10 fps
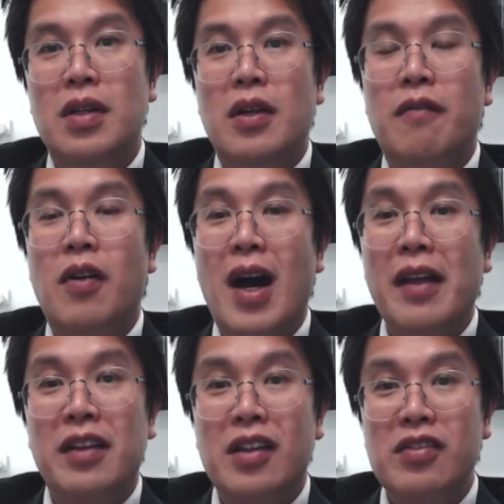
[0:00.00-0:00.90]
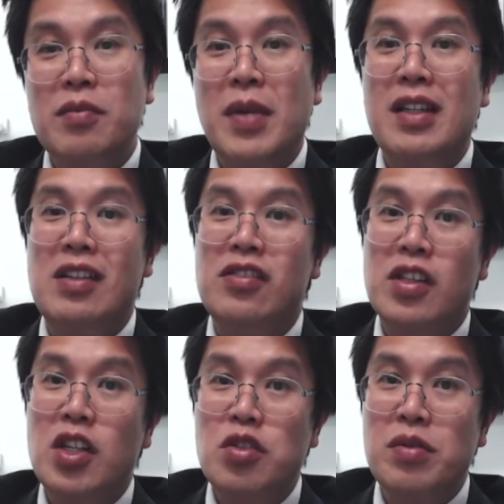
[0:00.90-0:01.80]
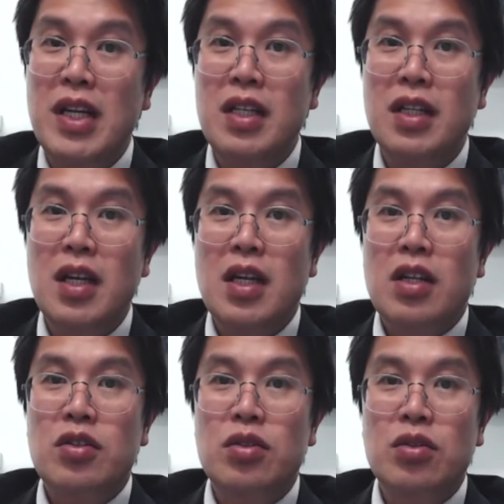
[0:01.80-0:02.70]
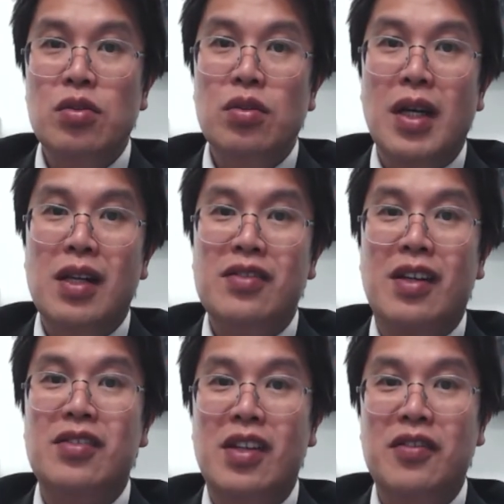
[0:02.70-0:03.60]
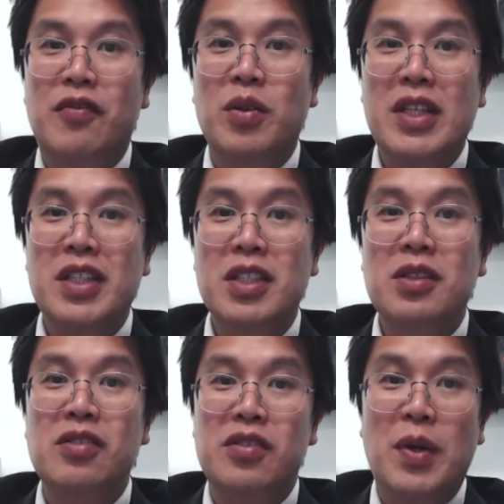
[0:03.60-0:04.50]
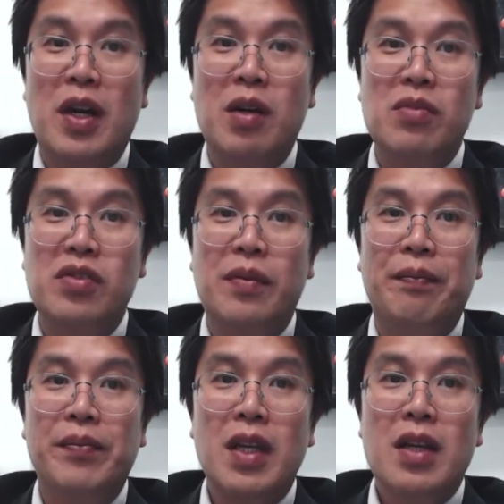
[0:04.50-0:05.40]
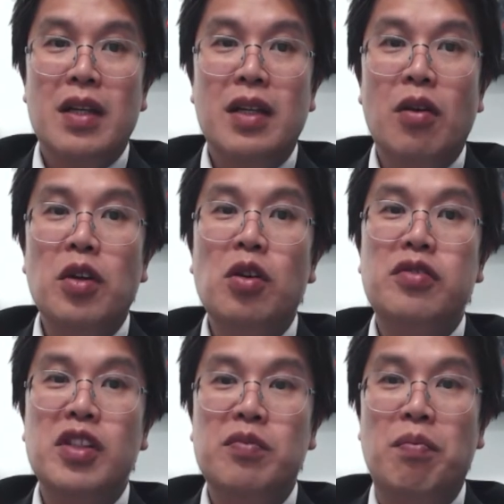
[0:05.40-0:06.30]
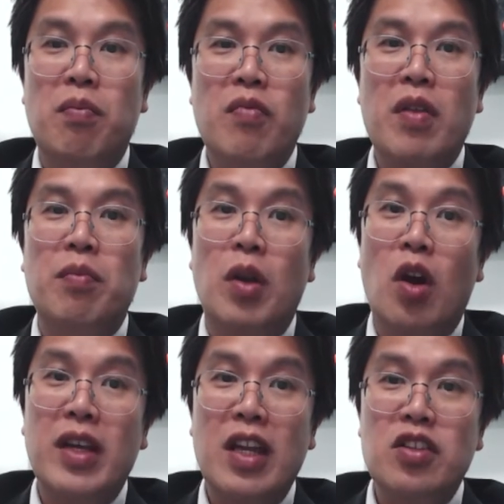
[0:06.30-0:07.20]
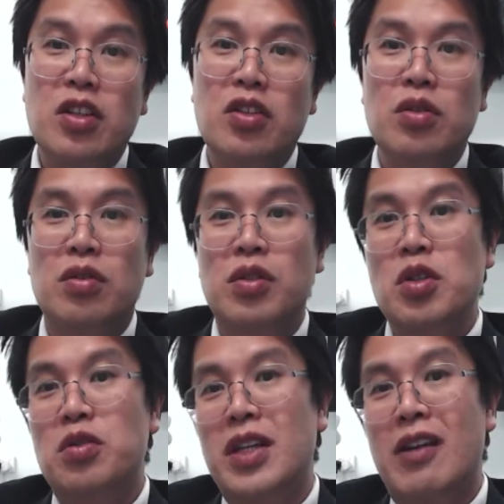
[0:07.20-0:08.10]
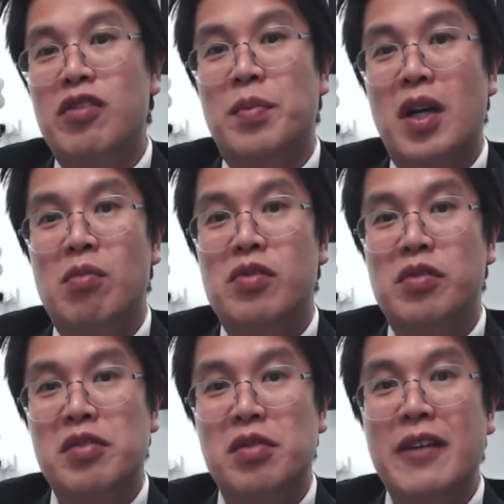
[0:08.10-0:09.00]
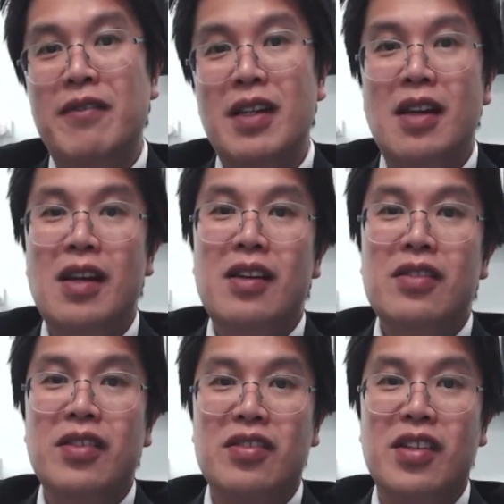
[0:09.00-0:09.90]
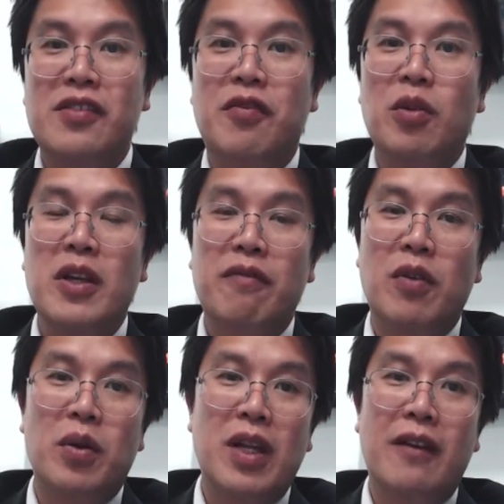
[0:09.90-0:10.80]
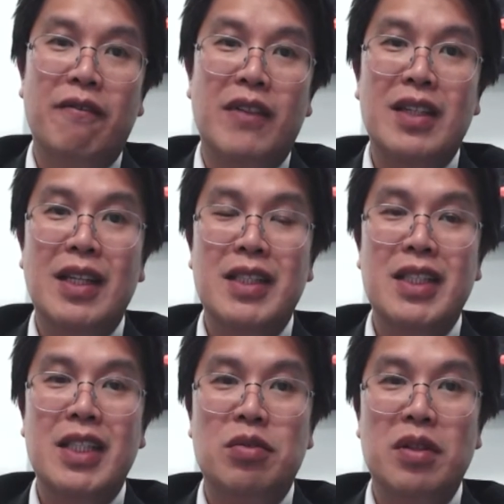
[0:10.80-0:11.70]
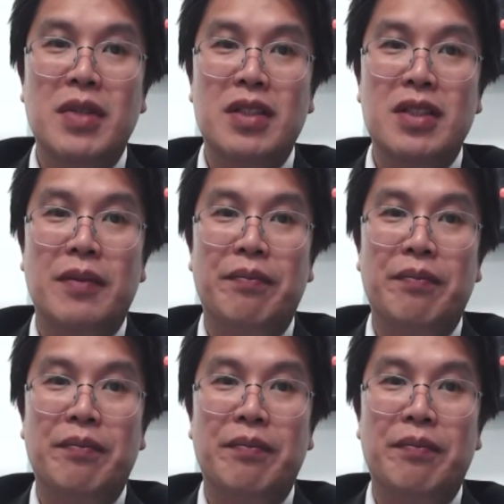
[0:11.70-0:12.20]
For others, you may need surgery to successfully yield sperms. Now, those with blockage should usually have sperms retrieved successfully for their fertility treatment.